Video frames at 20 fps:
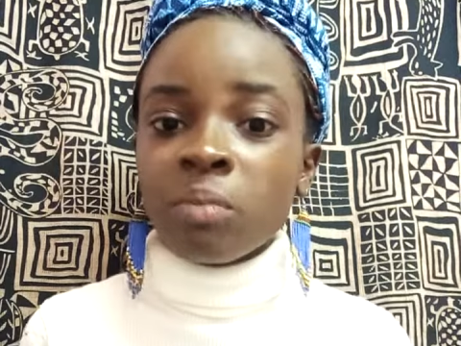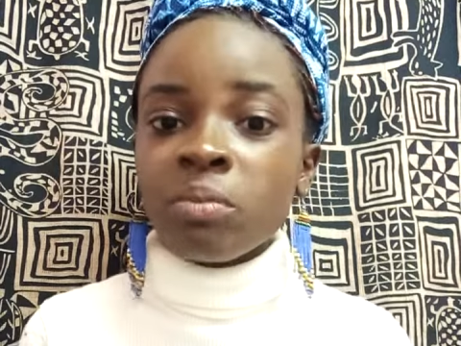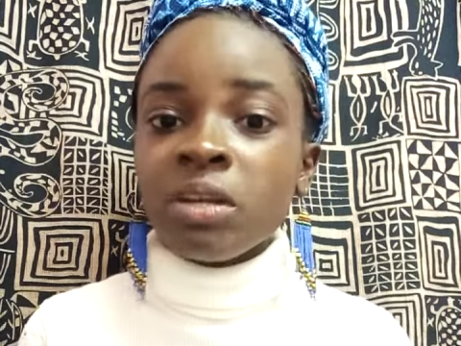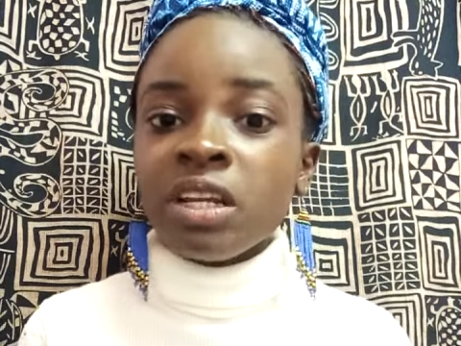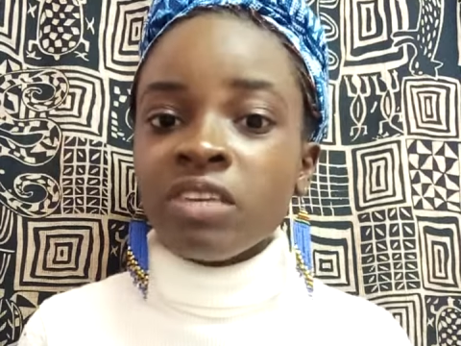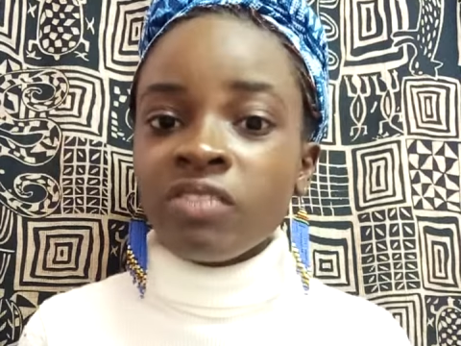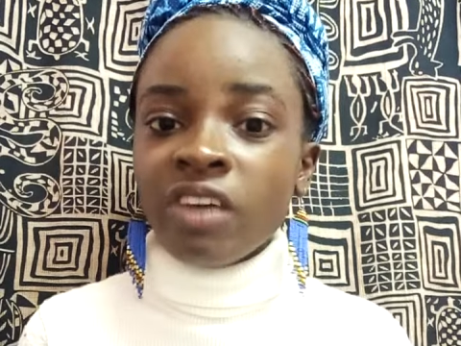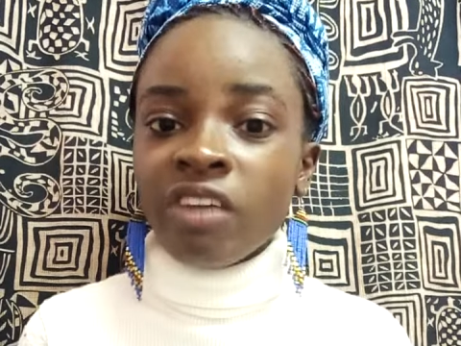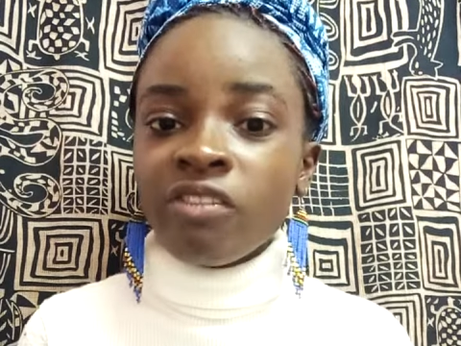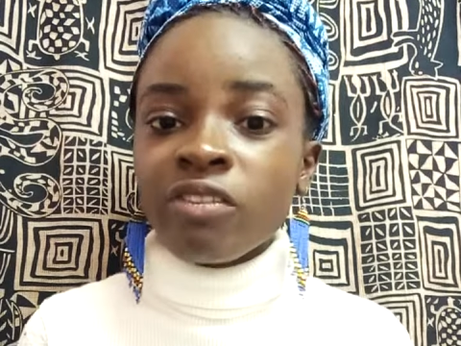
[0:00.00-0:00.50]

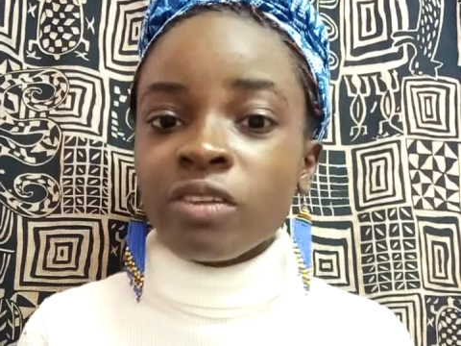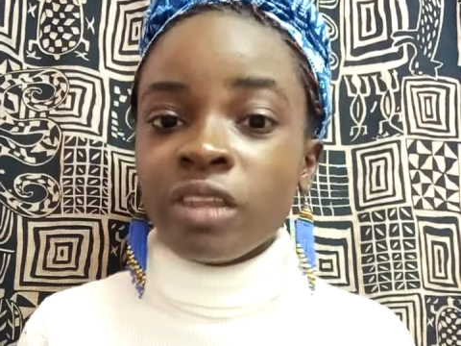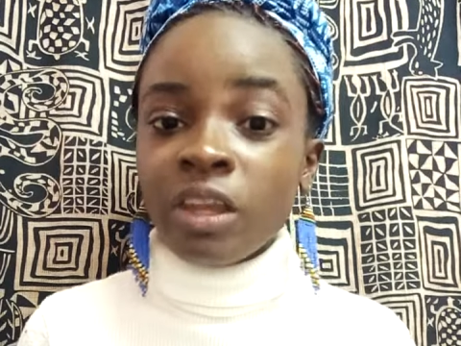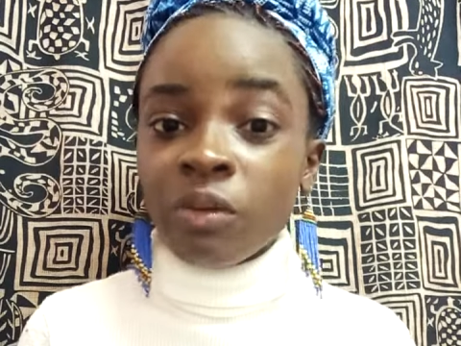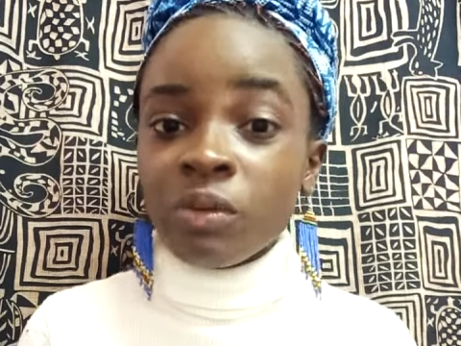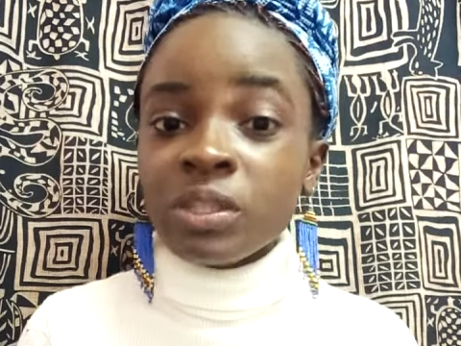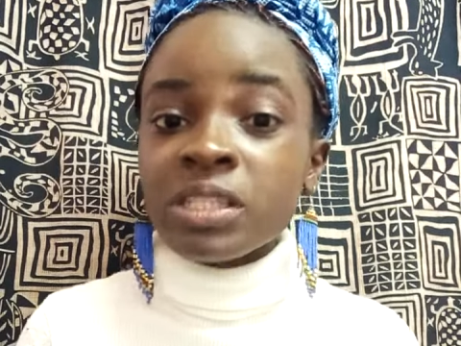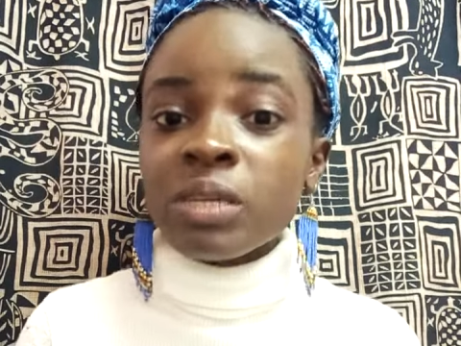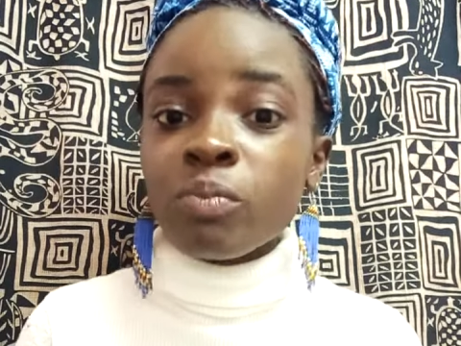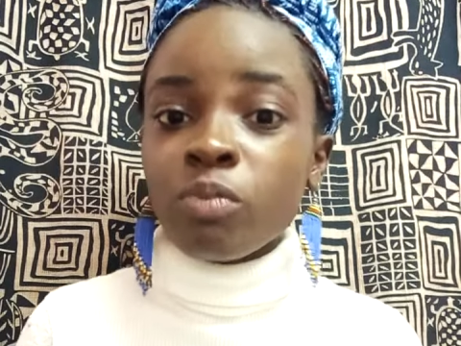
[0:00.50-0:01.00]
believe there
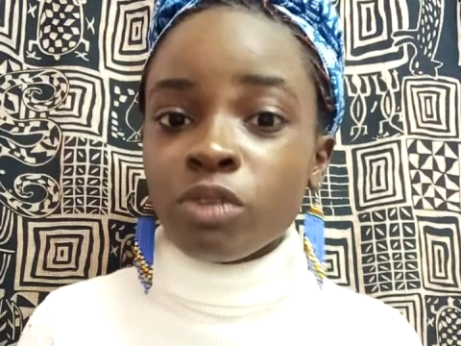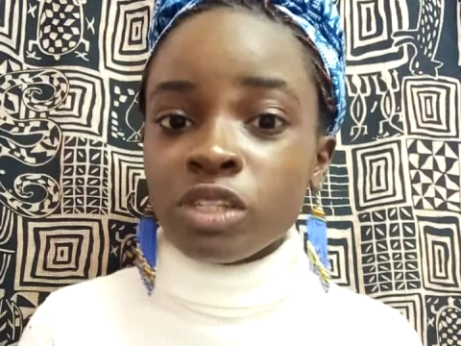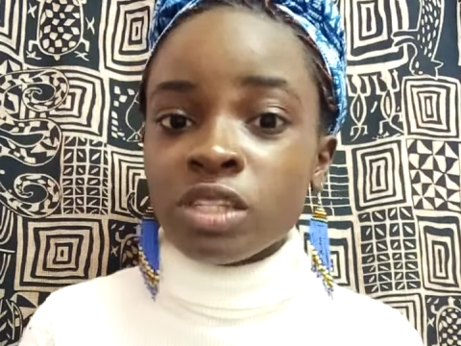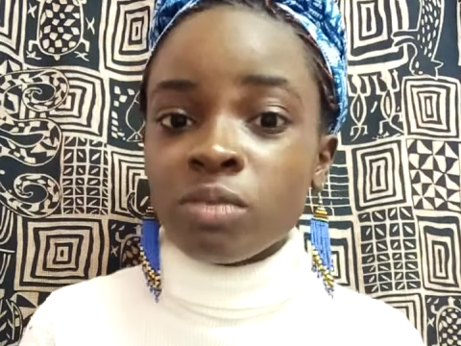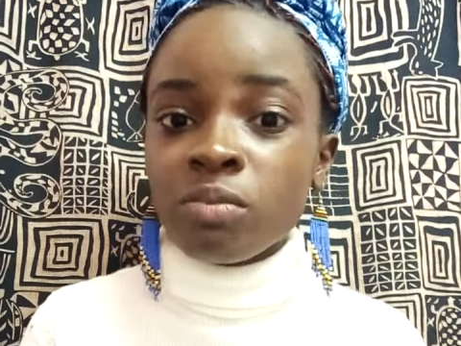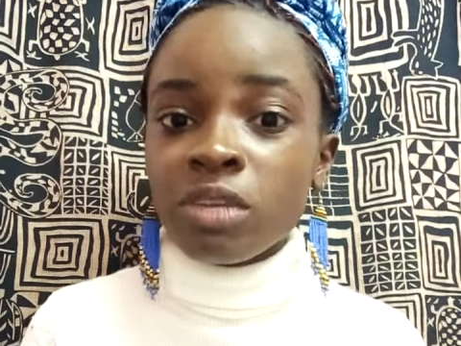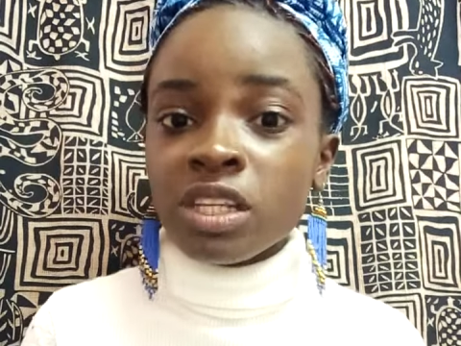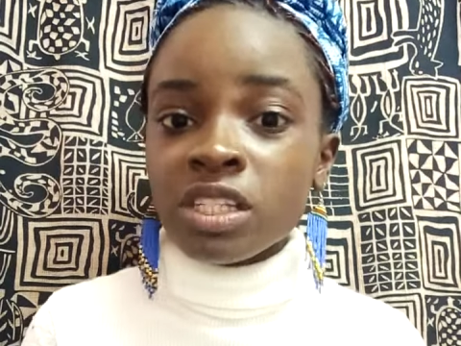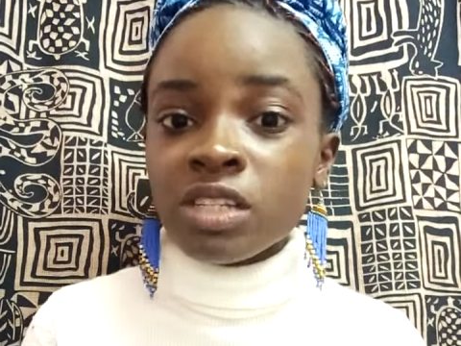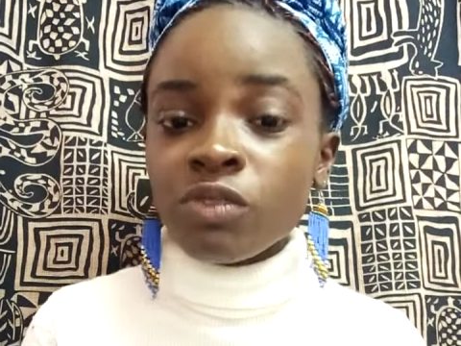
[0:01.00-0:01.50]
is a
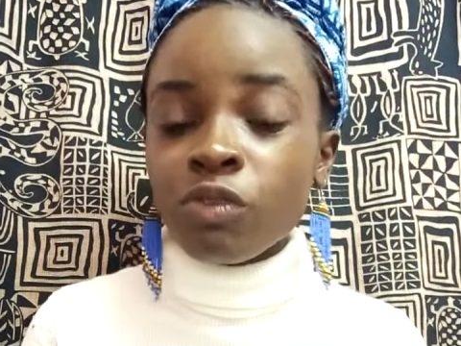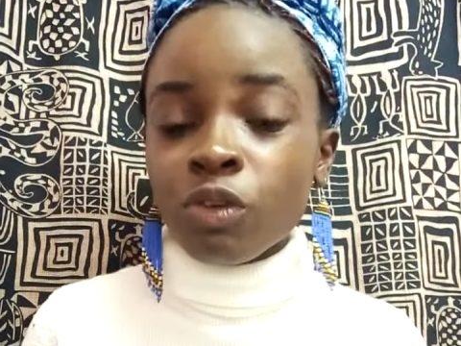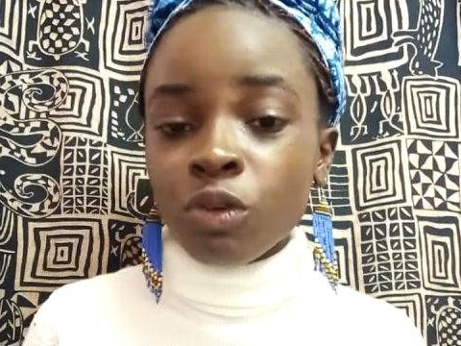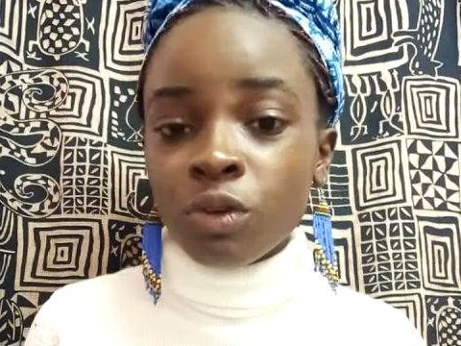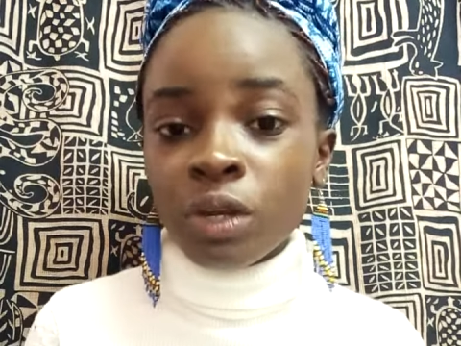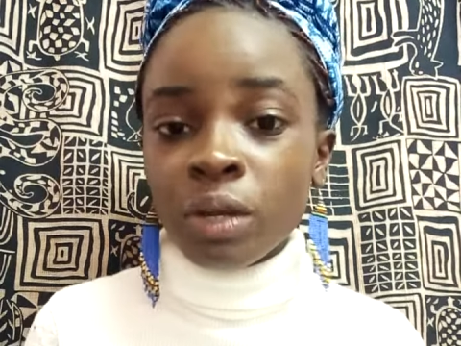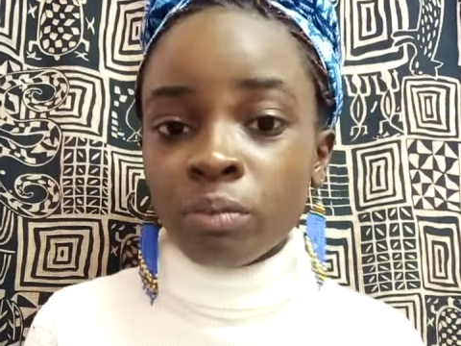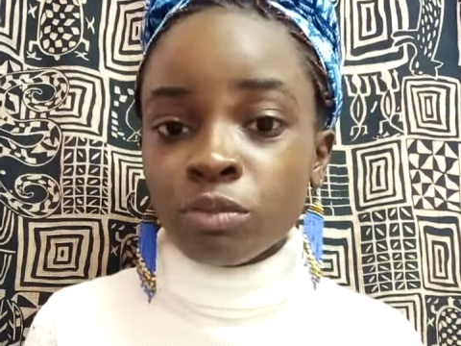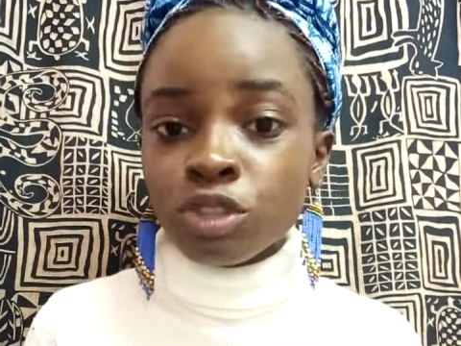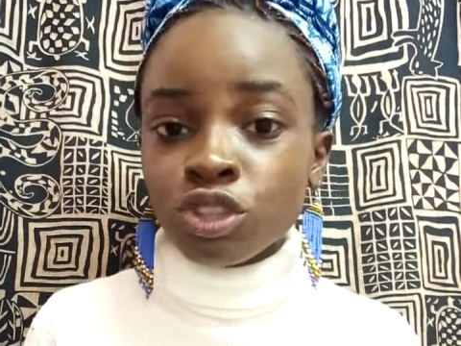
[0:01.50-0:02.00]
possibility for
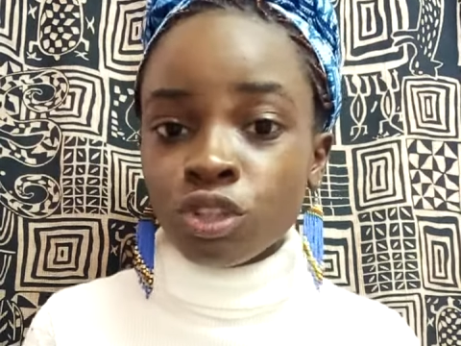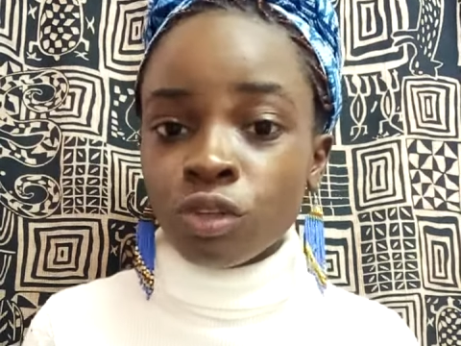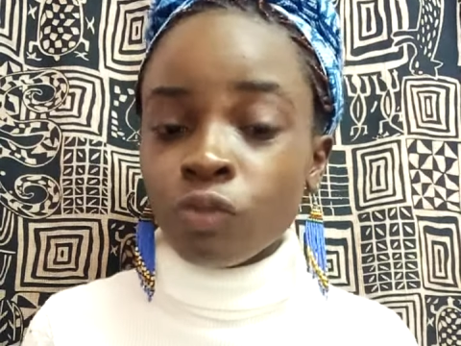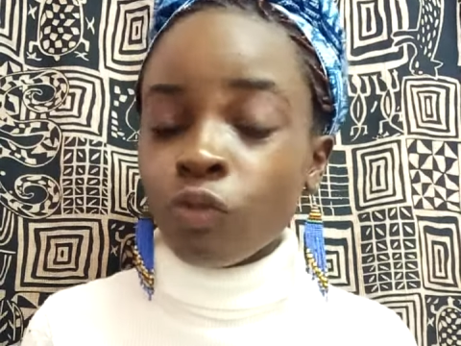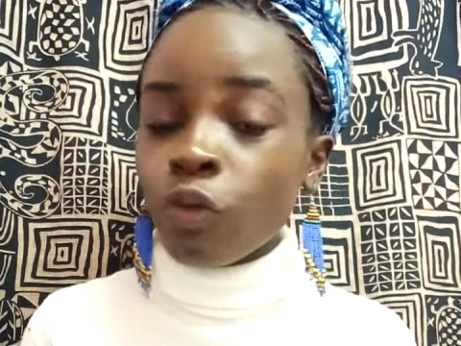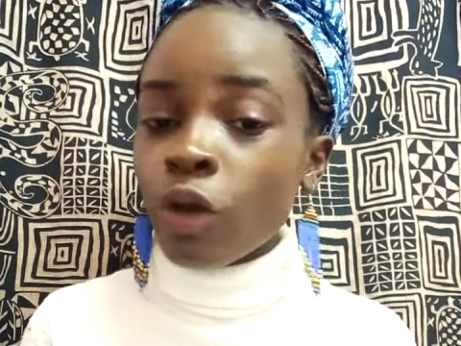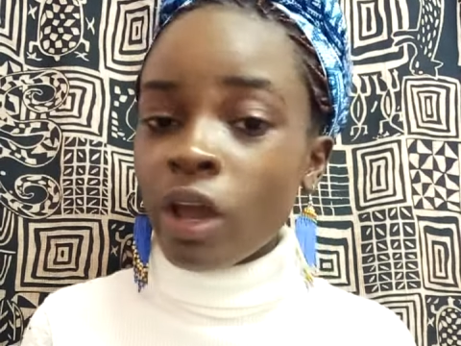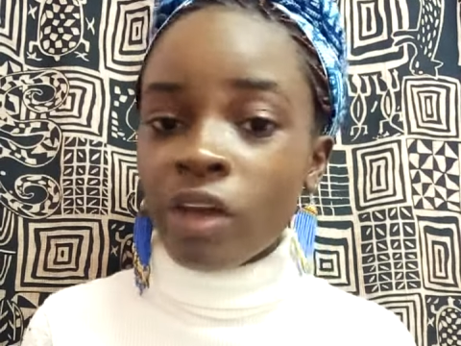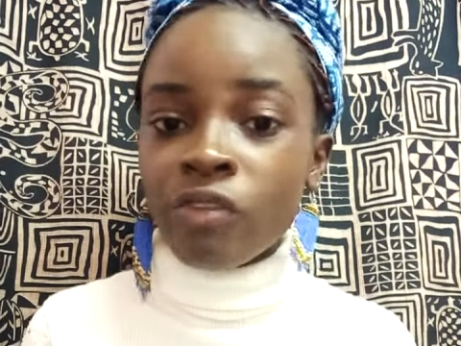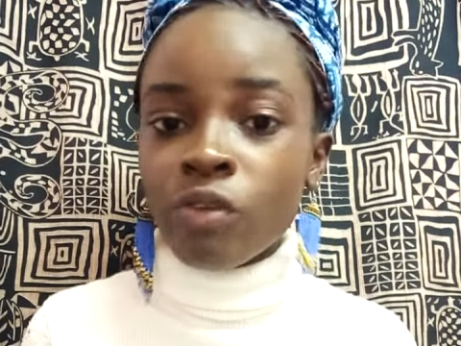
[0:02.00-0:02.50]
redemption
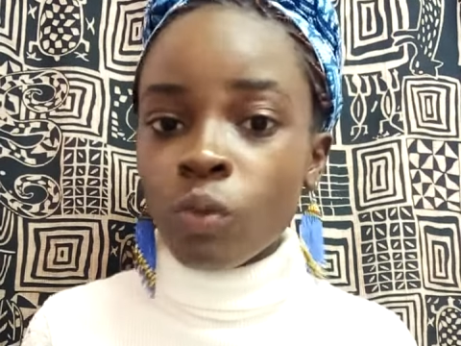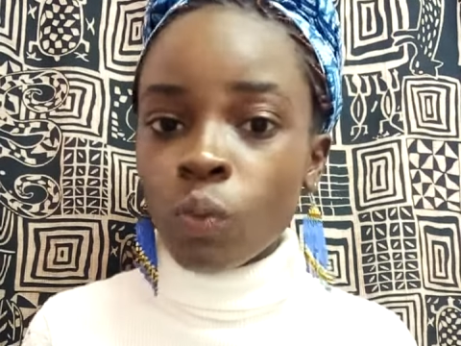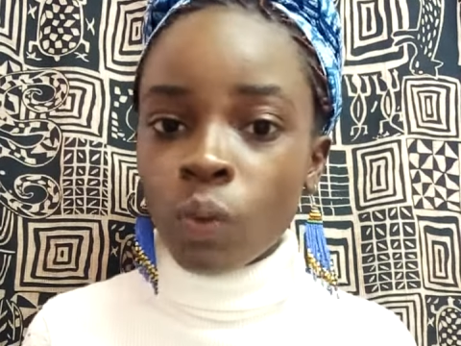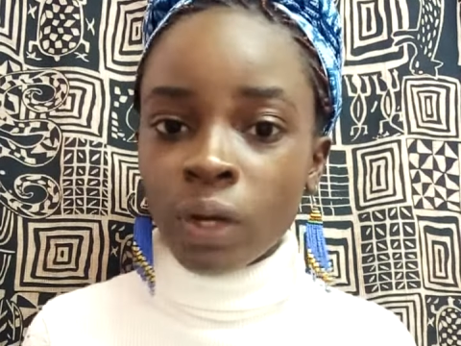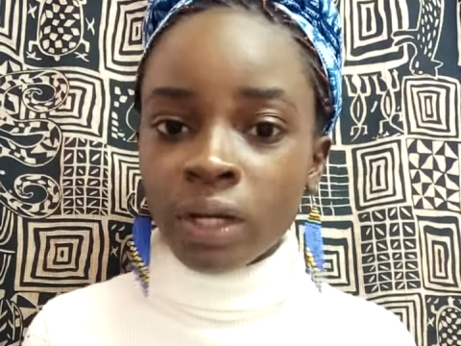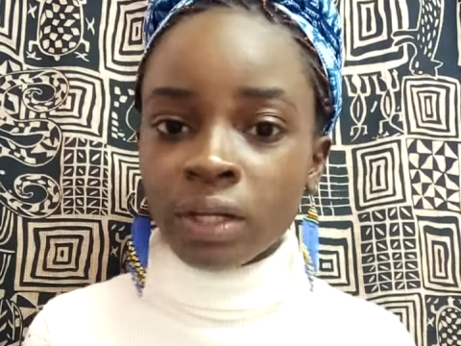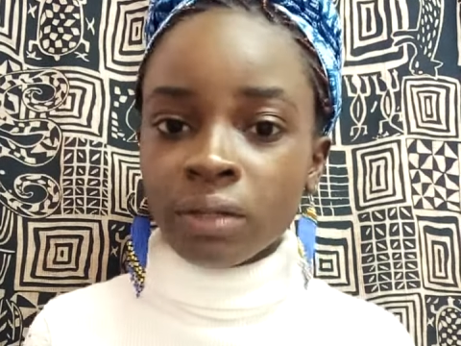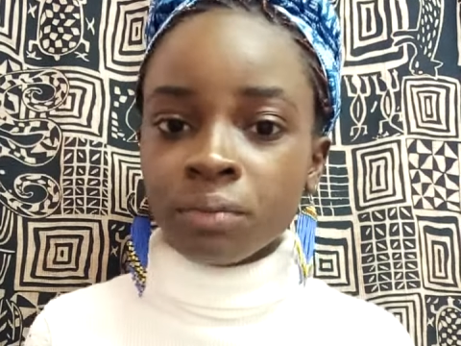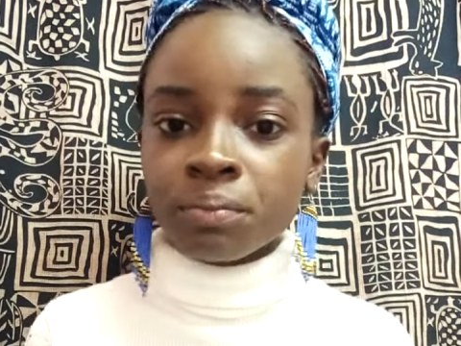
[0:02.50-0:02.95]
for everyone.